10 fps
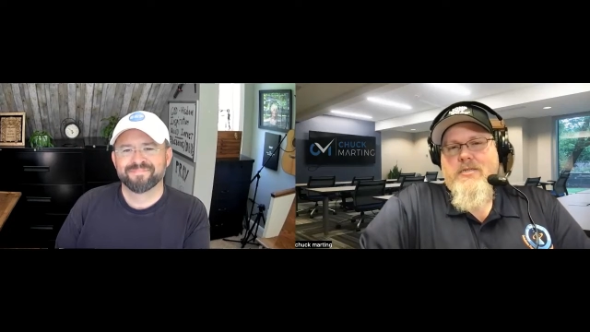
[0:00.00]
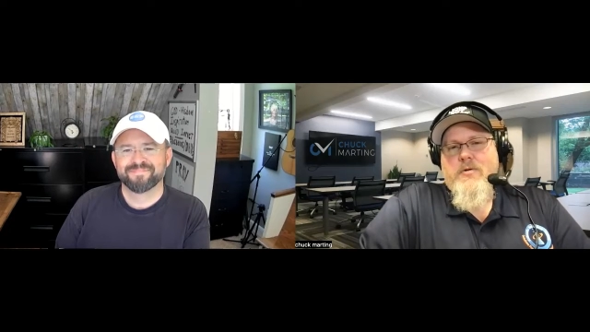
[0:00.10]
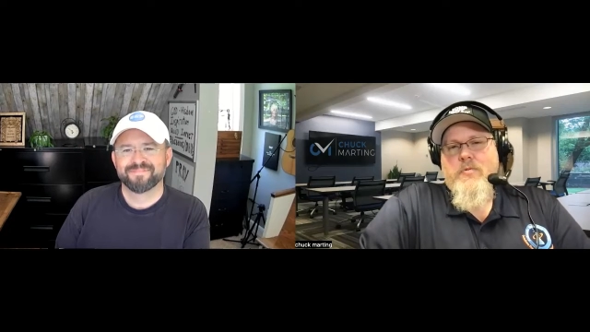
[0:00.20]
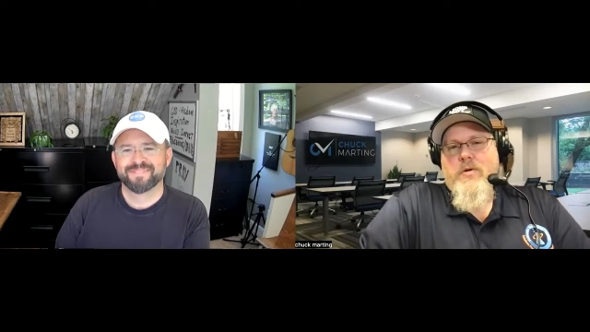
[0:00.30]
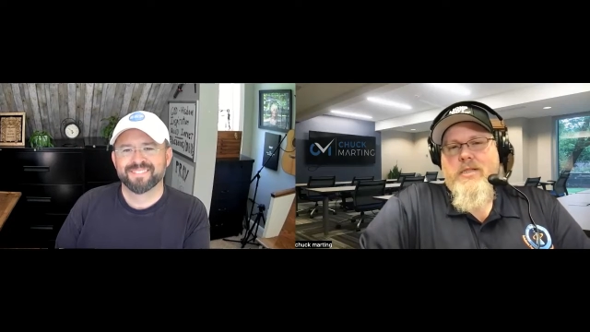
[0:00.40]

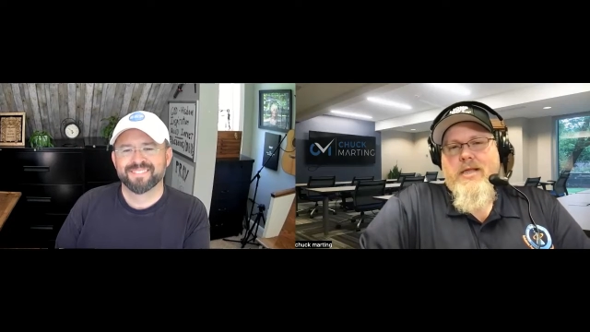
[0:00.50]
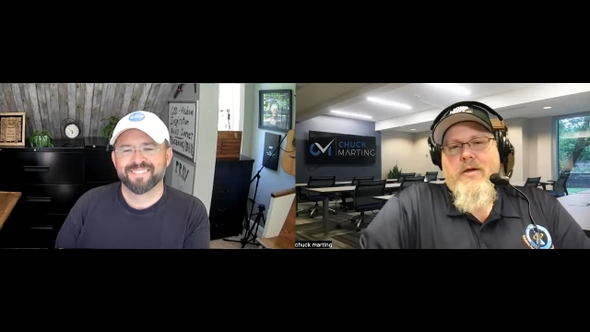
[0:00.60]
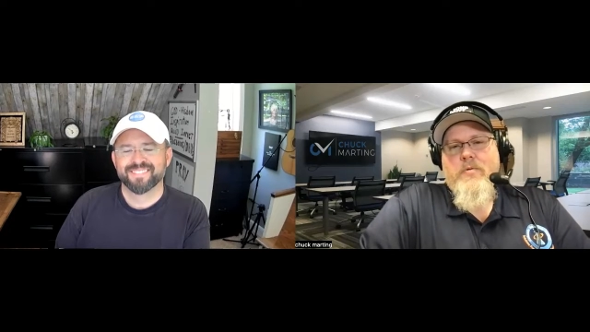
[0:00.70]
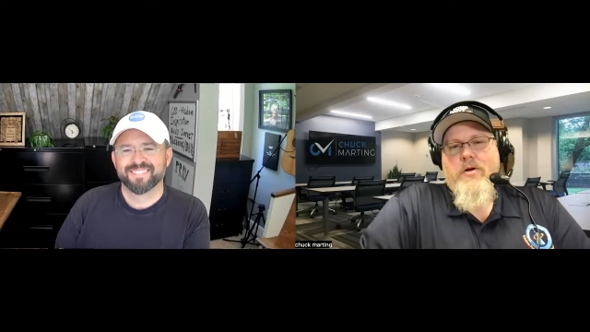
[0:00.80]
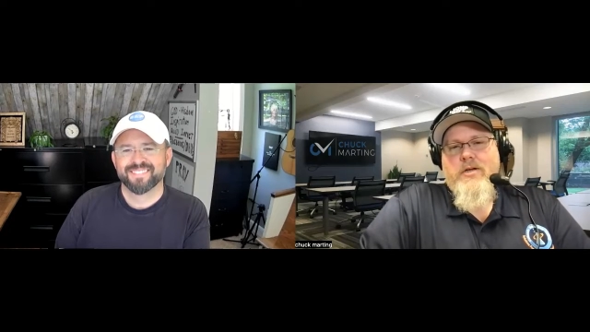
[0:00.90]
Speaker 1: to what
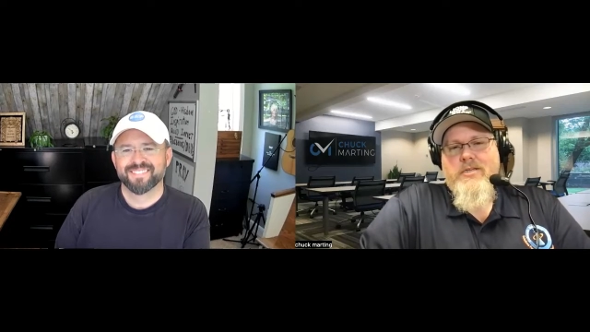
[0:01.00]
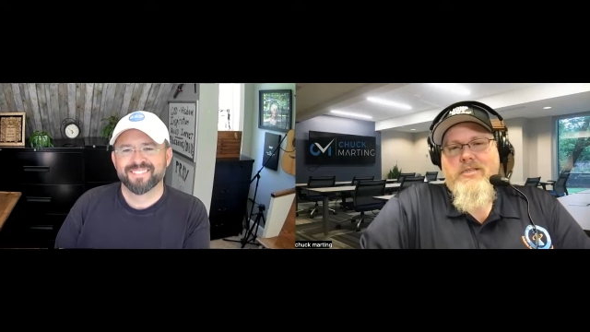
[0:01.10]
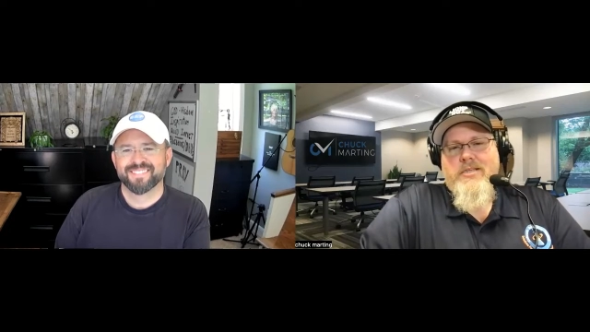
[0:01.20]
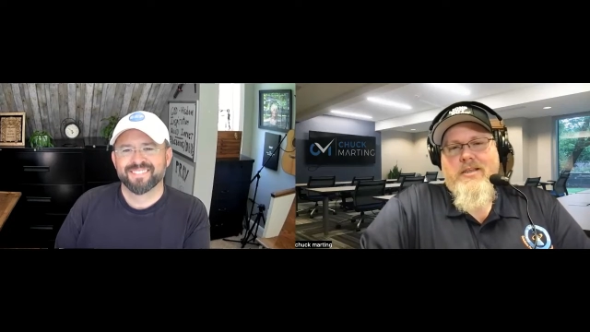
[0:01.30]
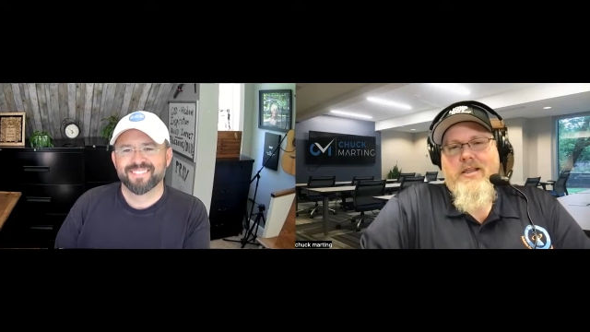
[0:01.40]
that
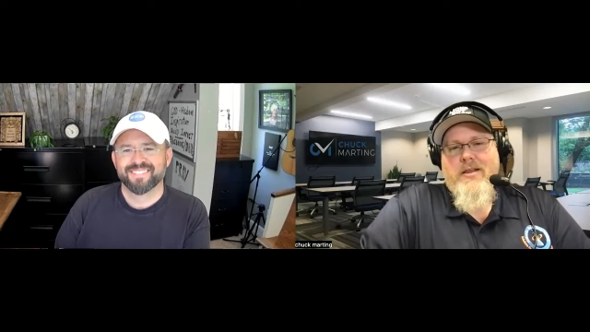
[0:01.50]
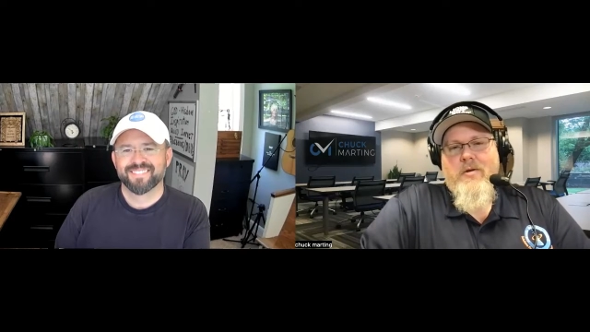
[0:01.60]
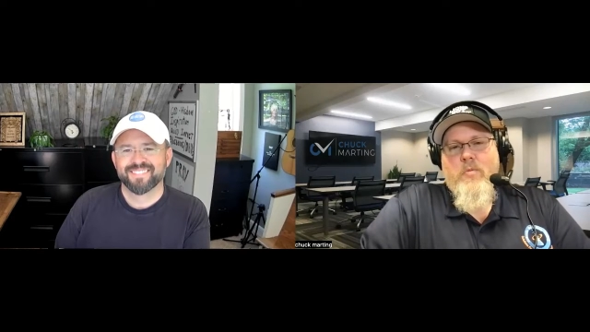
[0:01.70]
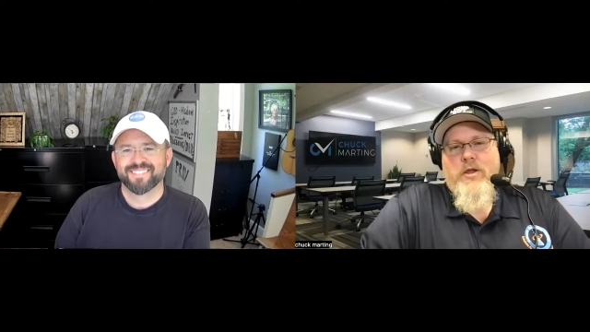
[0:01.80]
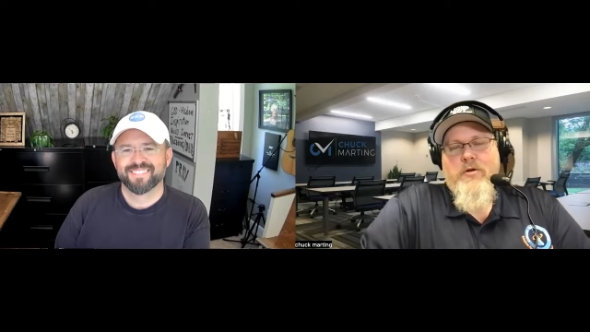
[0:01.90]
was
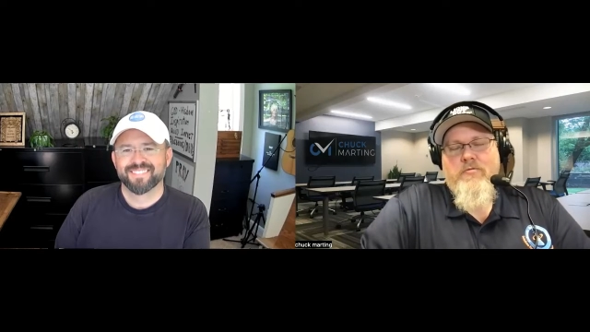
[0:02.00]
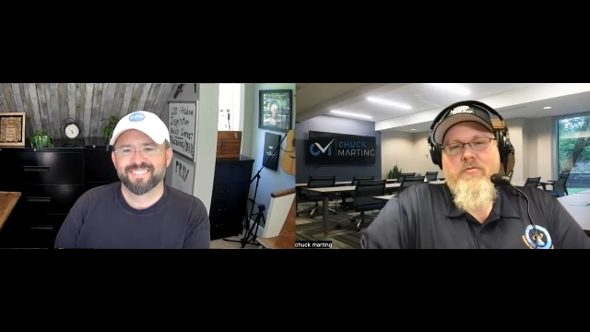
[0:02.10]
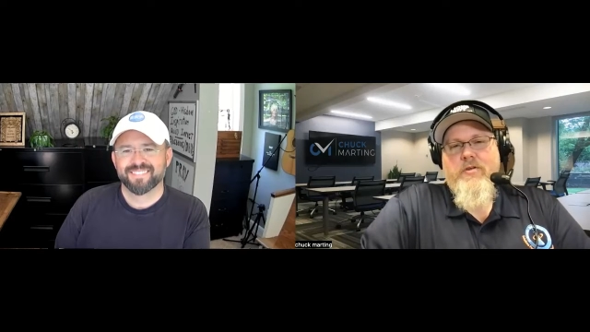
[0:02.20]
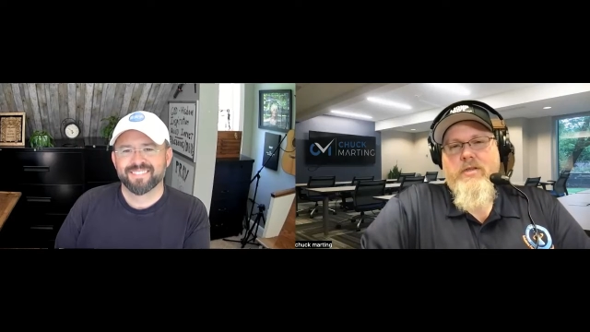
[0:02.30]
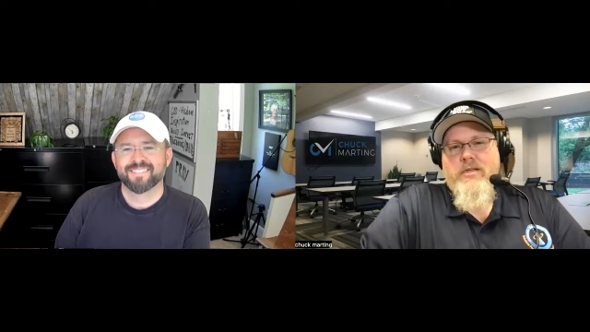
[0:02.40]
and what your
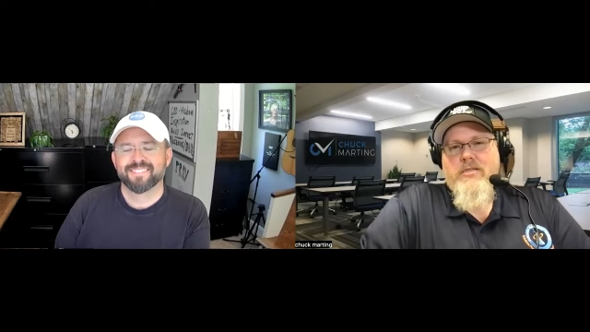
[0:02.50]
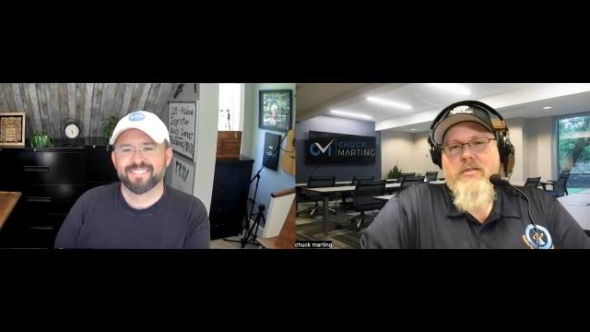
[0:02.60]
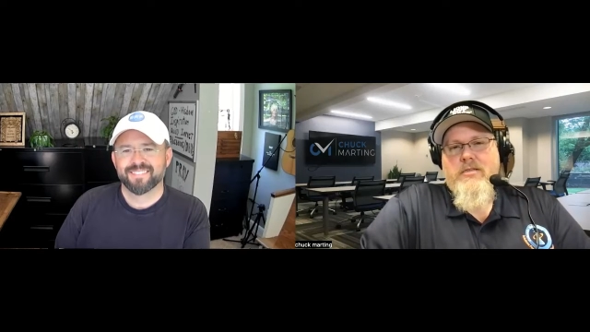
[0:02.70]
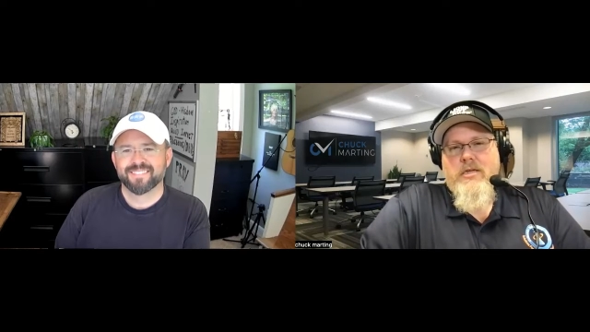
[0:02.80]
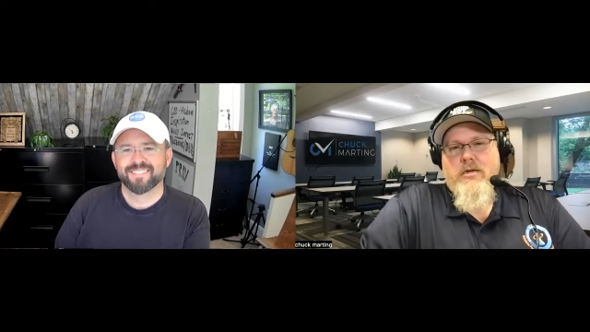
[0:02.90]
feeling is
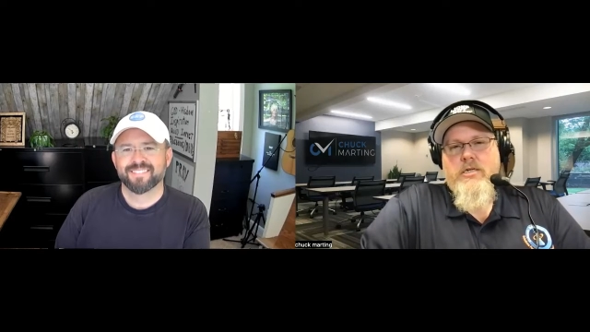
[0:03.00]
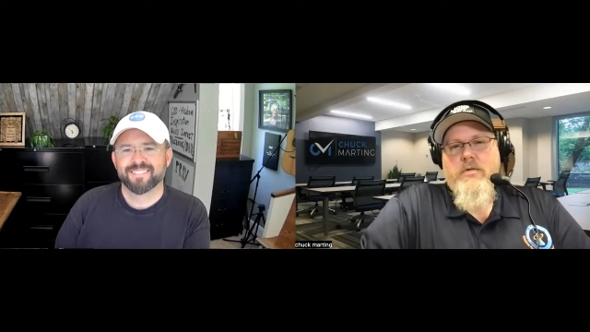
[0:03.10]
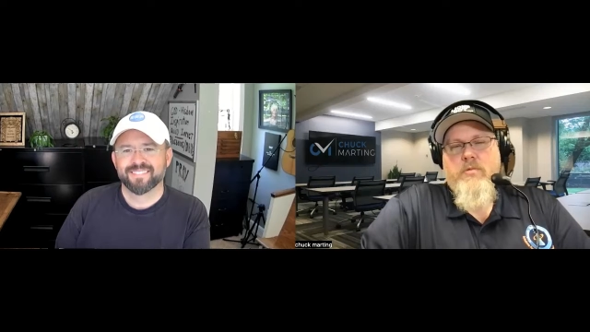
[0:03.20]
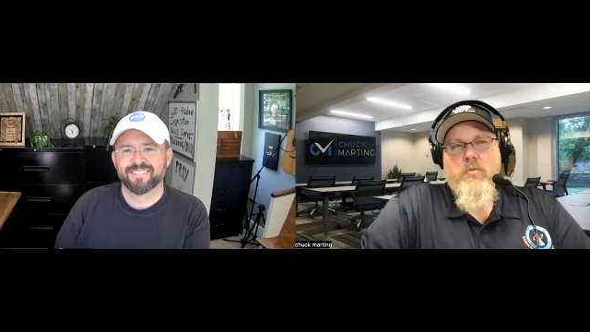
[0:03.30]
on leadership?